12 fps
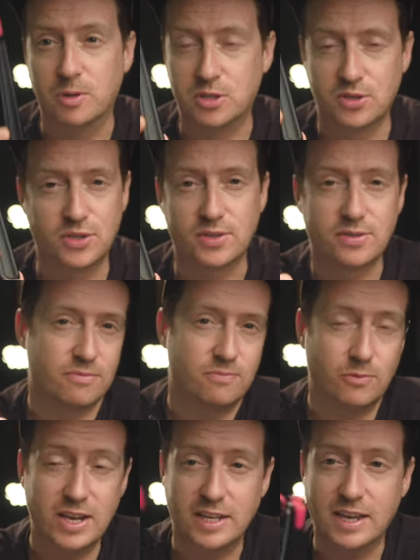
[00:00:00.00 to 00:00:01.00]
which is just
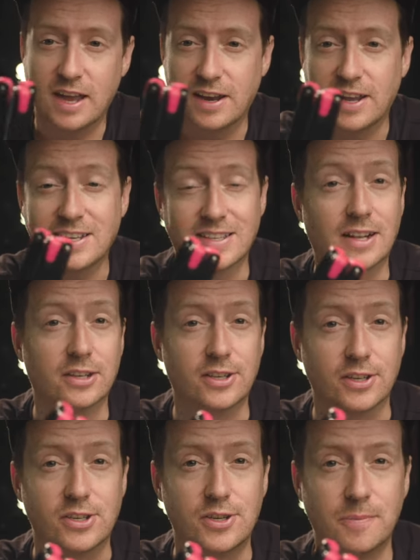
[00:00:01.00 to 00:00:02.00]
really a nice little
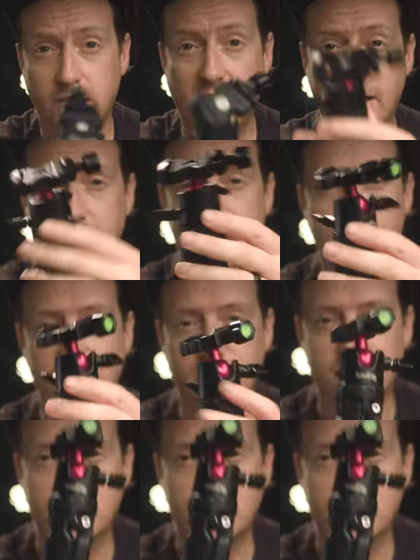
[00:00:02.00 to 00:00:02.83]
touch. That is the